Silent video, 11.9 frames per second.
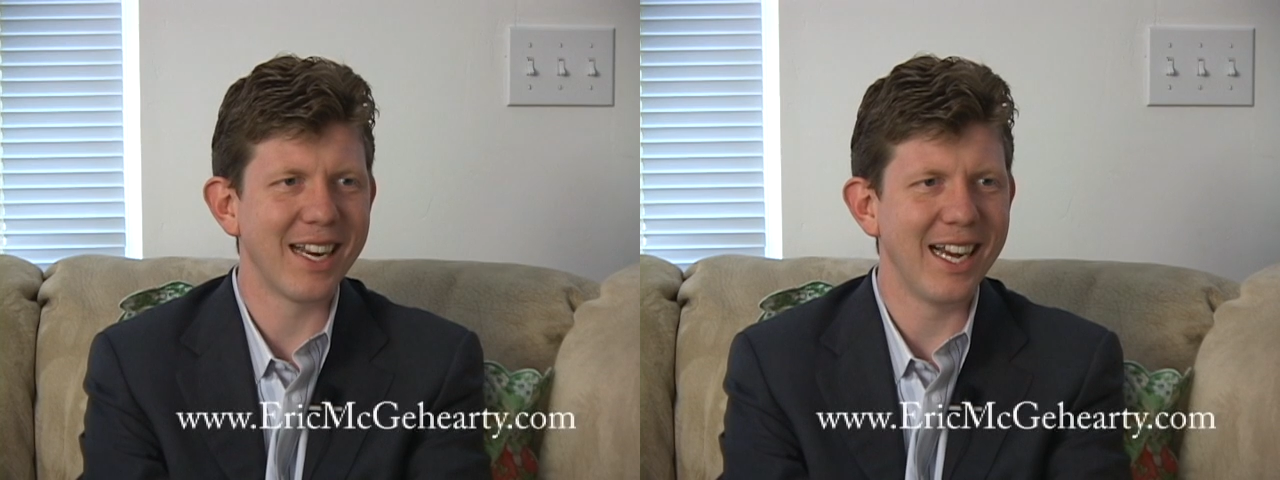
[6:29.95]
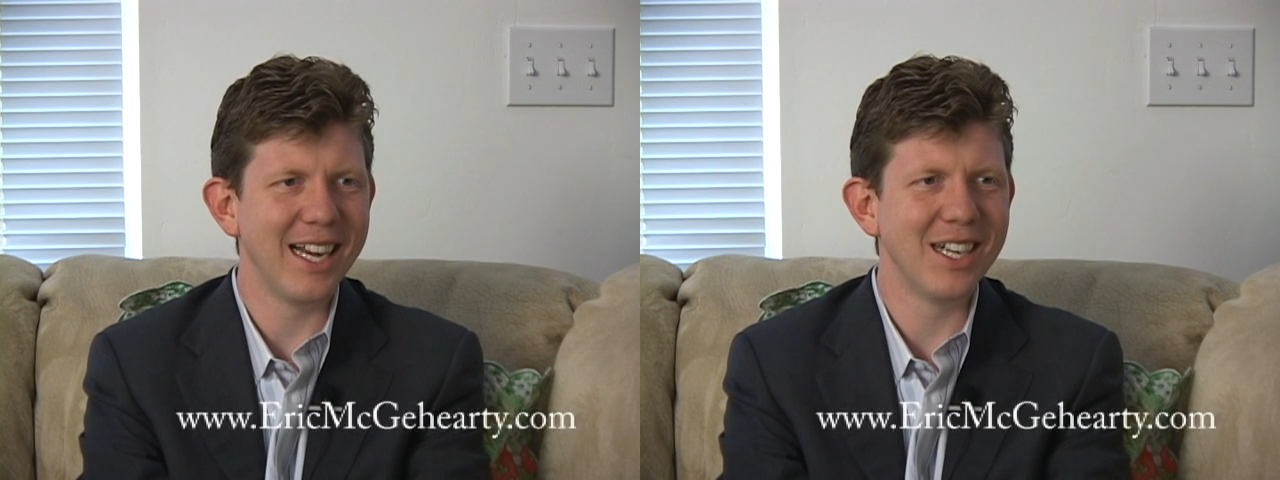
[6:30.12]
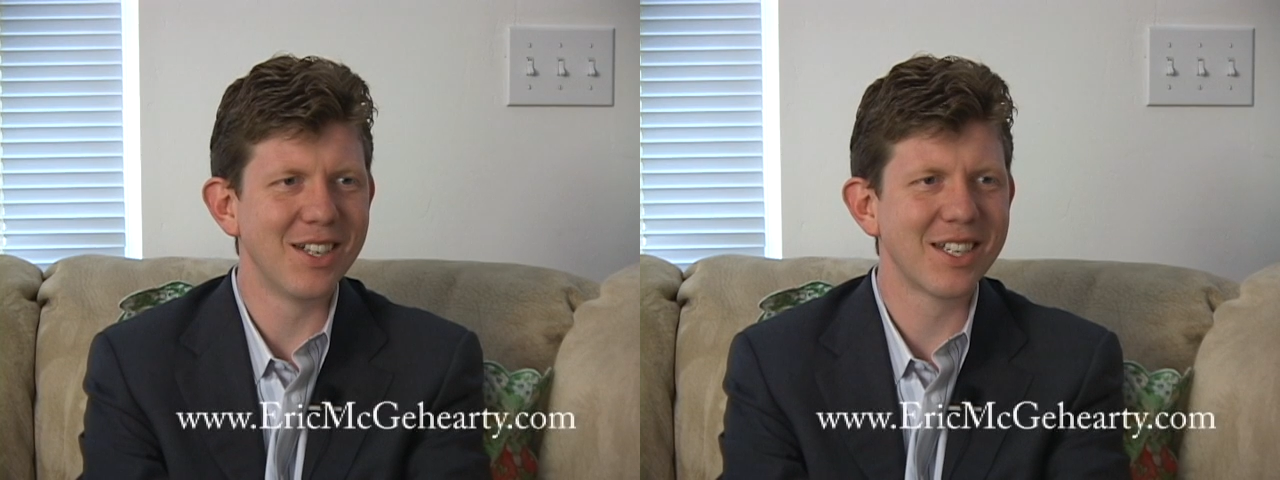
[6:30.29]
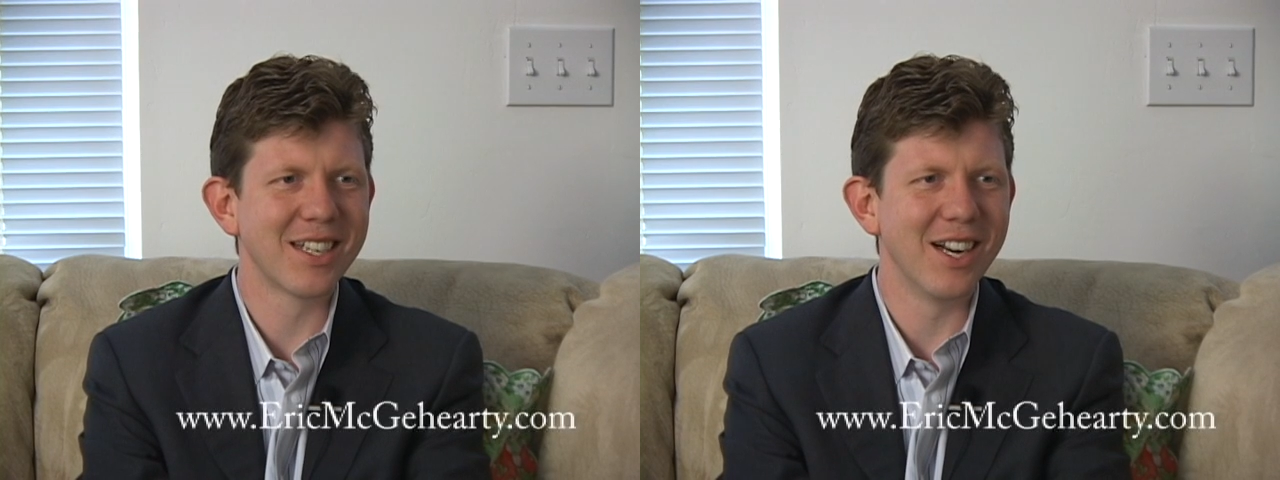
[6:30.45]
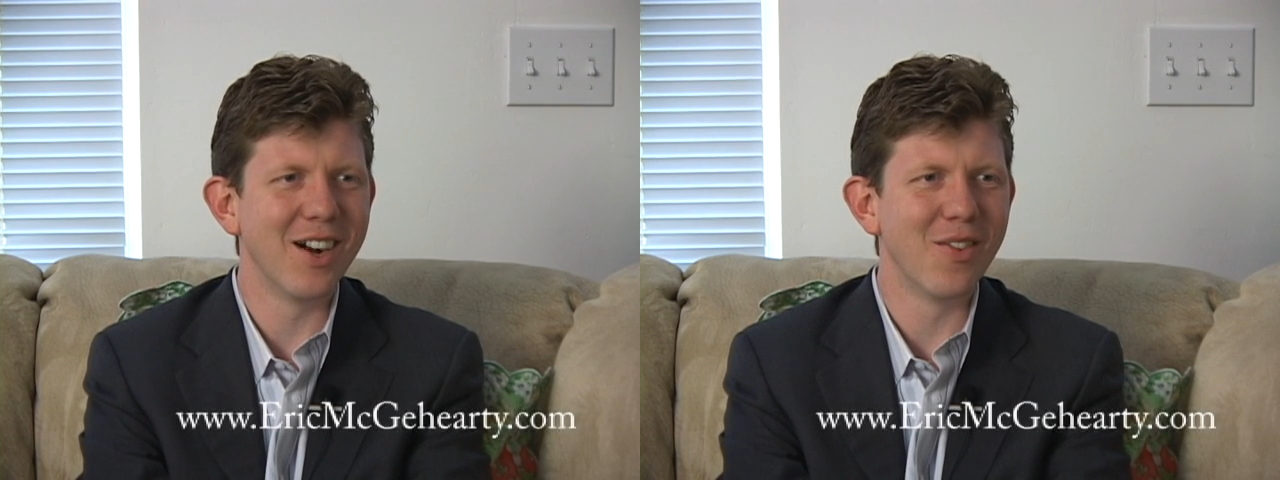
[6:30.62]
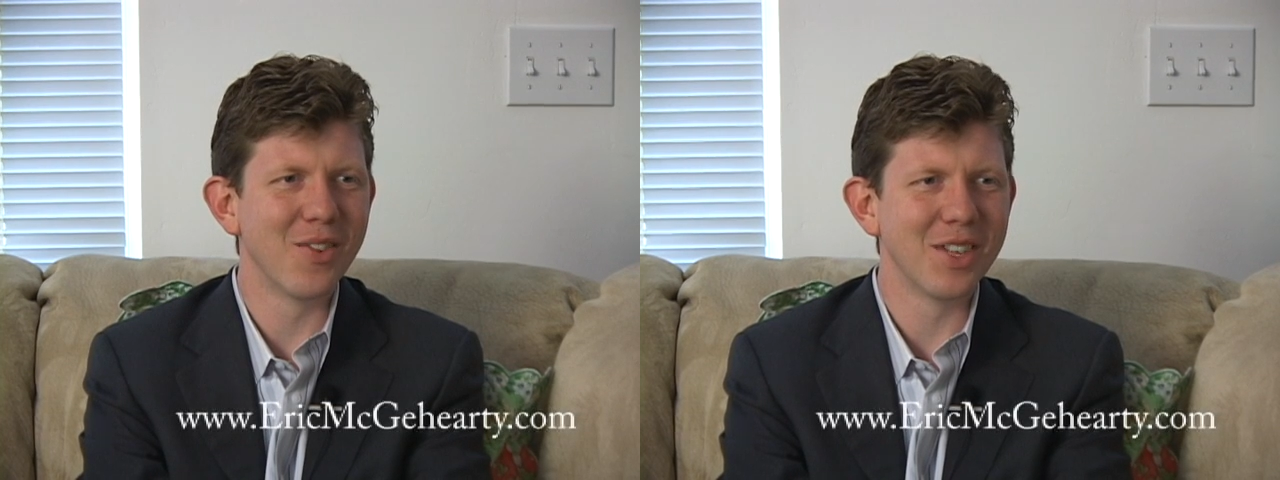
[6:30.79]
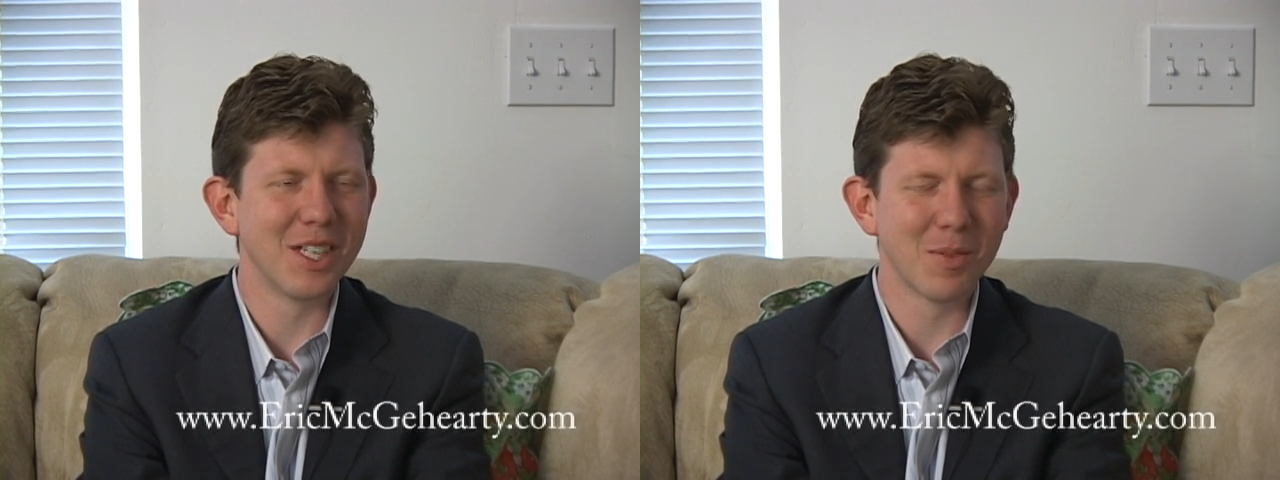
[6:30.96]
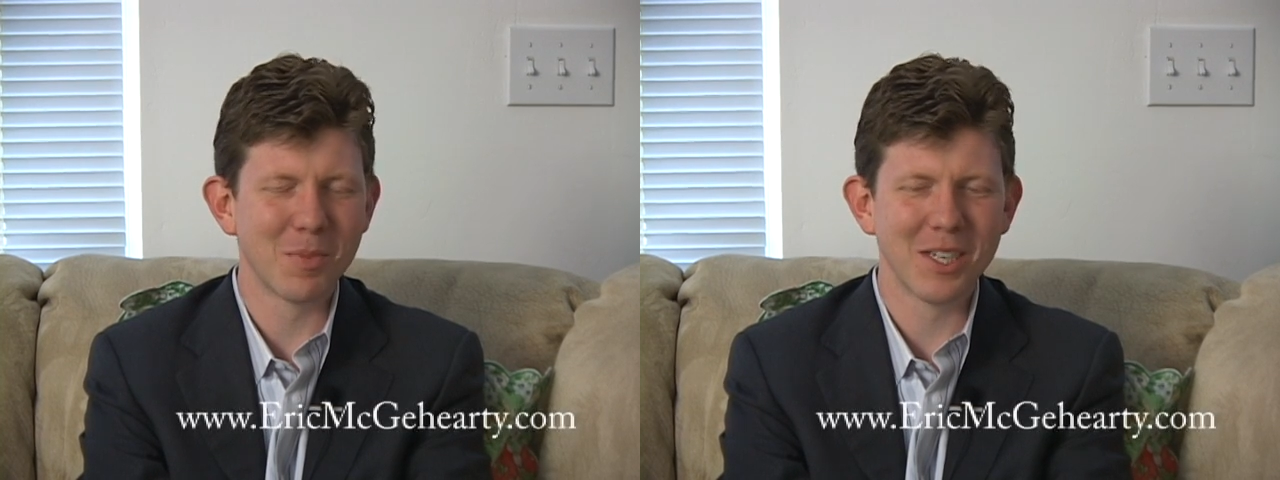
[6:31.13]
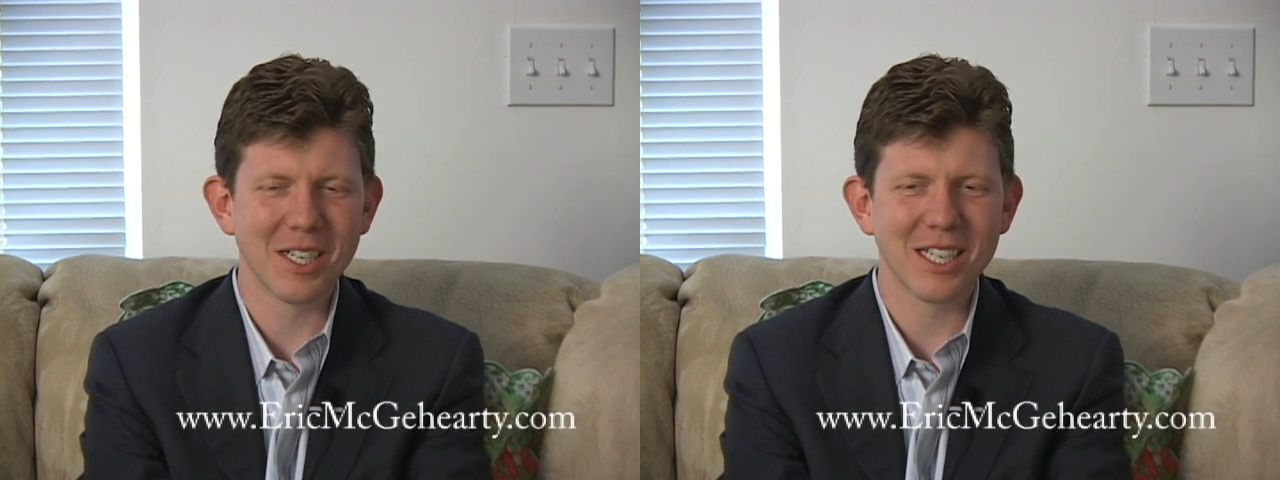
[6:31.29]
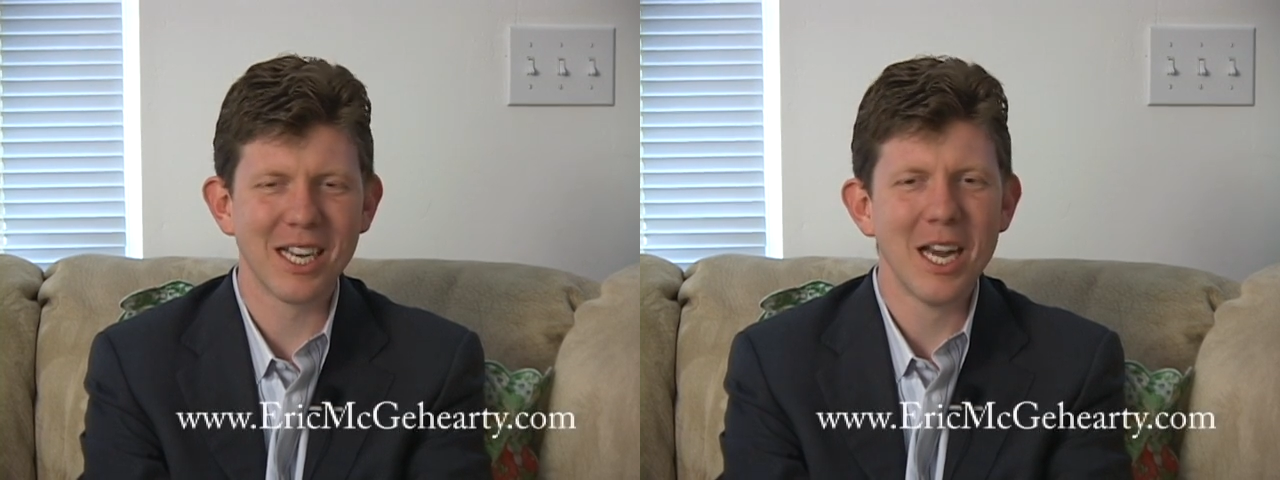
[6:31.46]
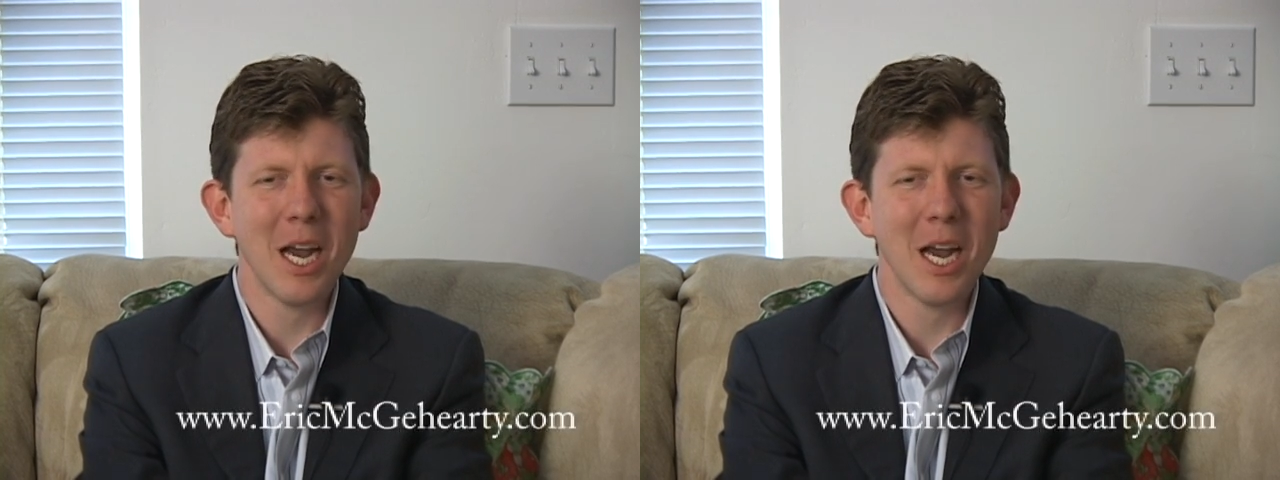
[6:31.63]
age, for these books.